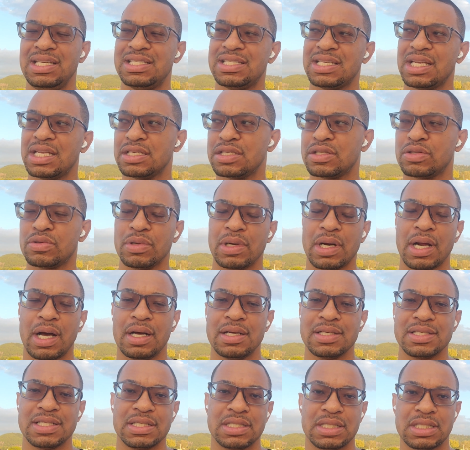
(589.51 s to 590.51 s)

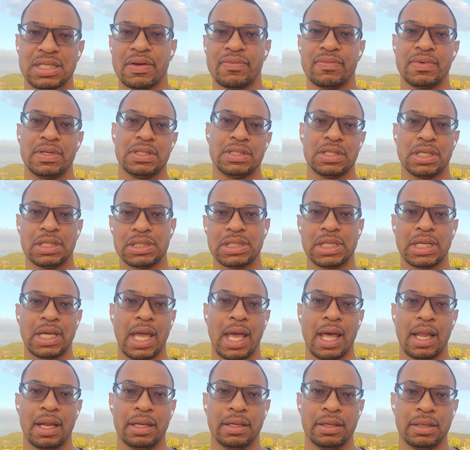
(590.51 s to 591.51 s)
$3.70 a
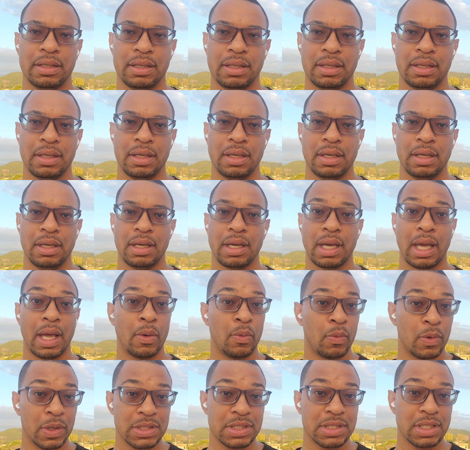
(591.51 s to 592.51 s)
gallon.
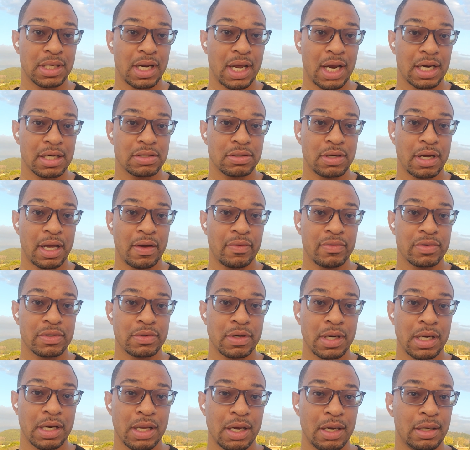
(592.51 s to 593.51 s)
And what's the national average
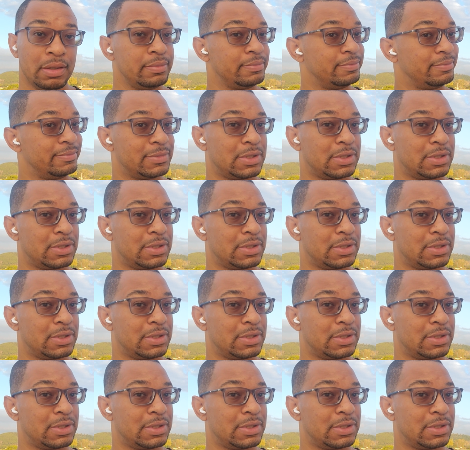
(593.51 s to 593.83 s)
right now?